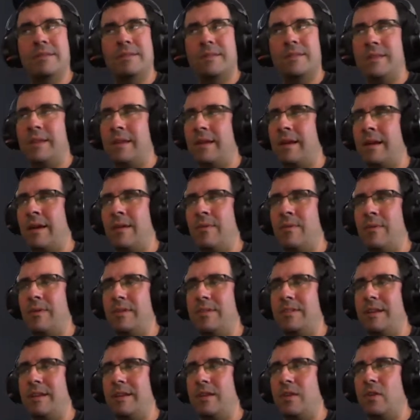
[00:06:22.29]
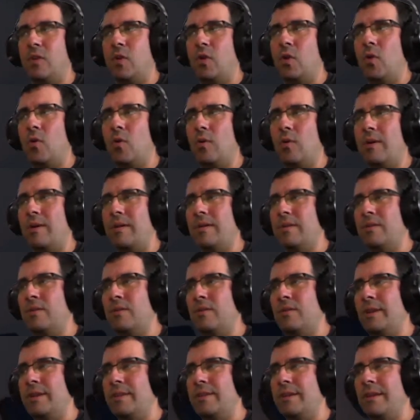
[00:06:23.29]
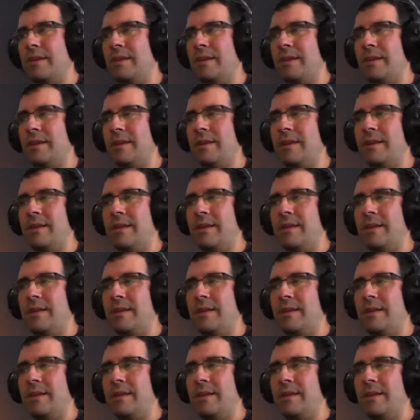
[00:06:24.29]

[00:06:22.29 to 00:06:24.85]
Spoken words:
the guy will say, no, you need a key.